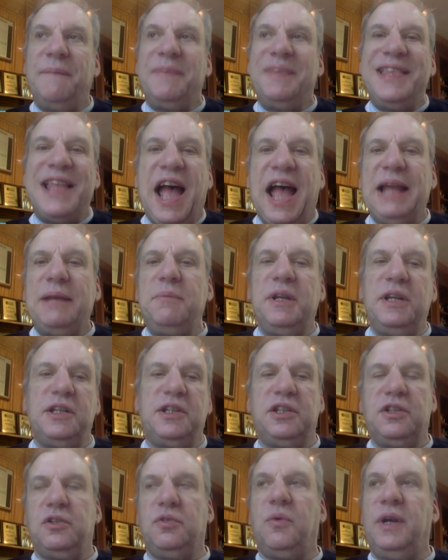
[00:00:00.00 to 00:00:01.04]
Nine
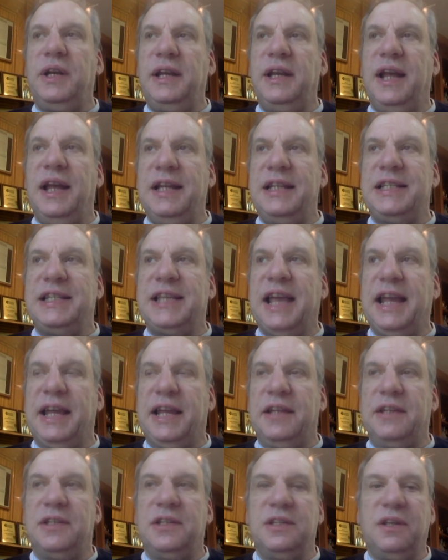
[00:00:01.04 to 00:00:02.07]
minutes and 29
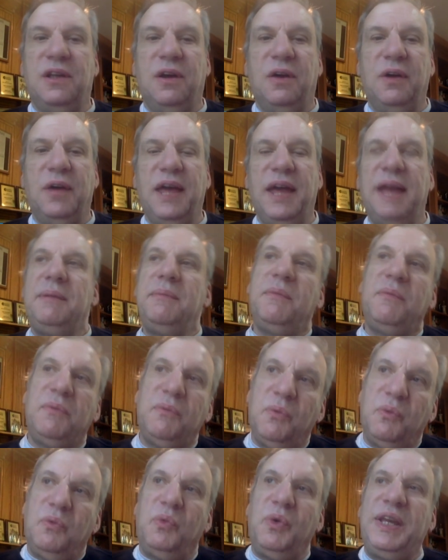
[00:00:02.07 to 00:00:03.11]
seconds, okay?
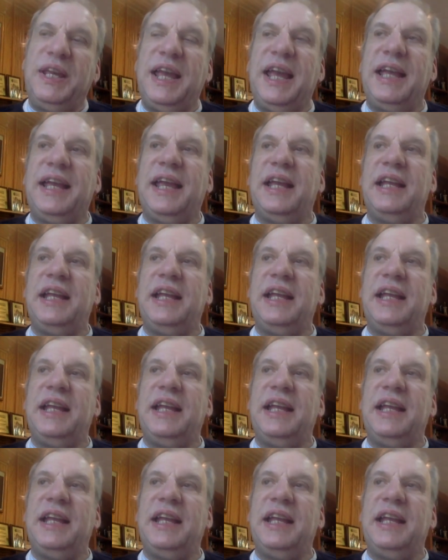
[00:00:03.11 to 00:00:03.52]
We can't get